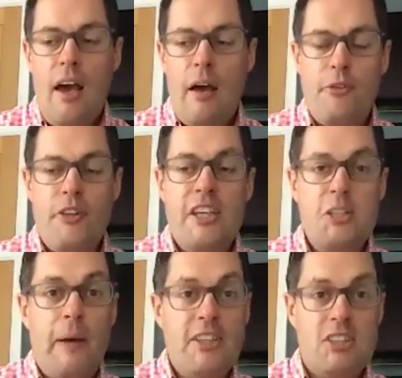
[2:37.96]
And for
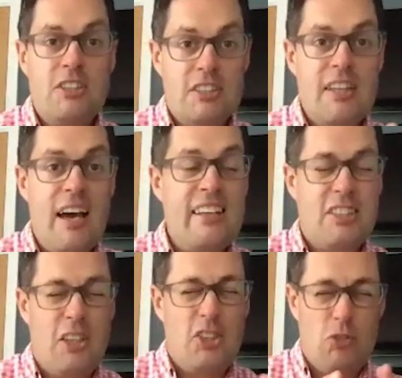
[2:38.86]
these patients, that
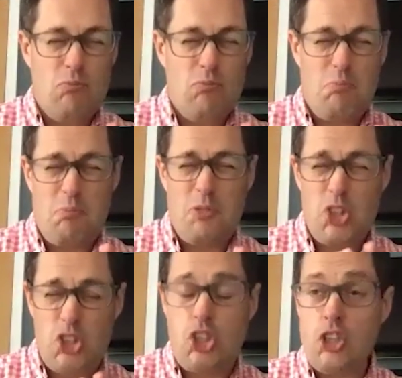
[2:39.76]
is
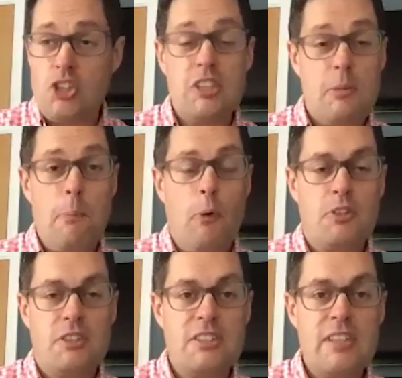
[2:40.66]
just as
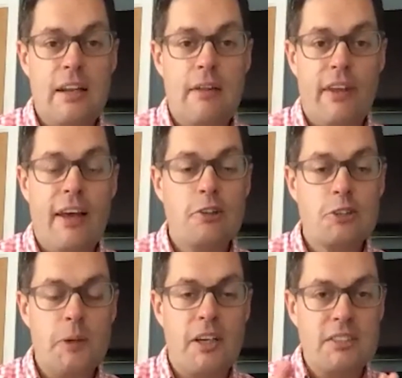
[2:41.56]
important as anything
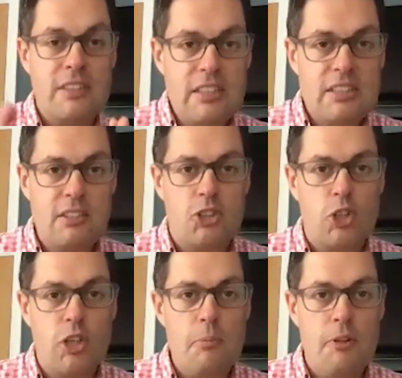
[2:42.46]
else, because this isn't a
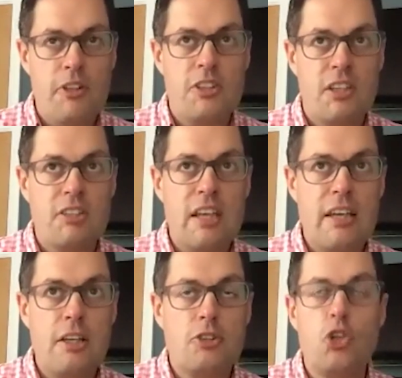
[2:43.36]
treatment that's going to
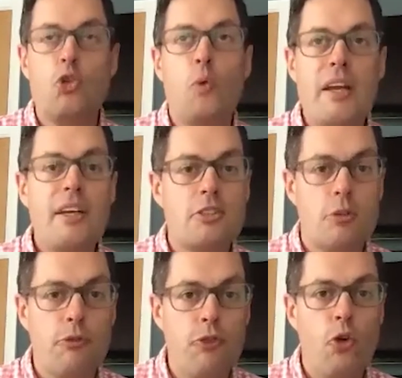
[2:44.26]
take 2 weeks
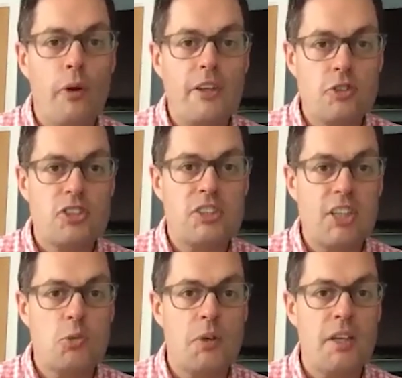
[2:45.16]
or 4 weeks or
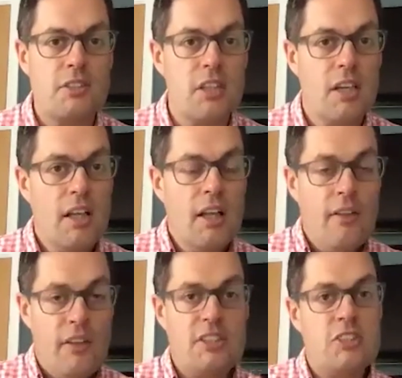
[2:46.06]
6 weeks.
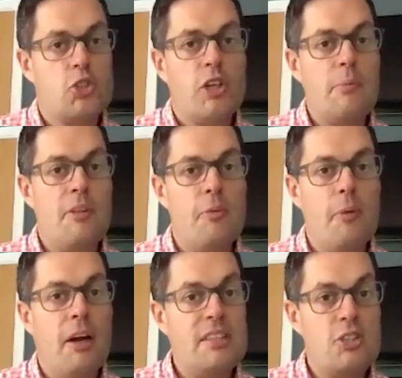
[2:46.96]
This is a treatment that
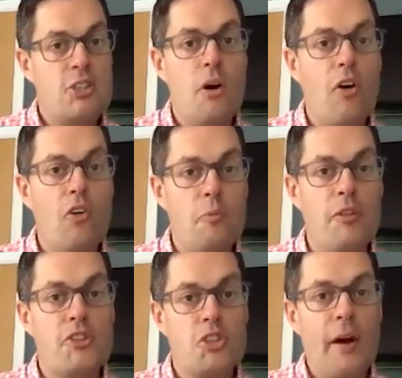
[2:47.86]
might take 12
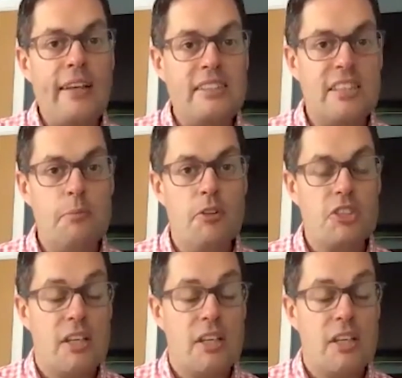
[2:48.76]
months or 18 months.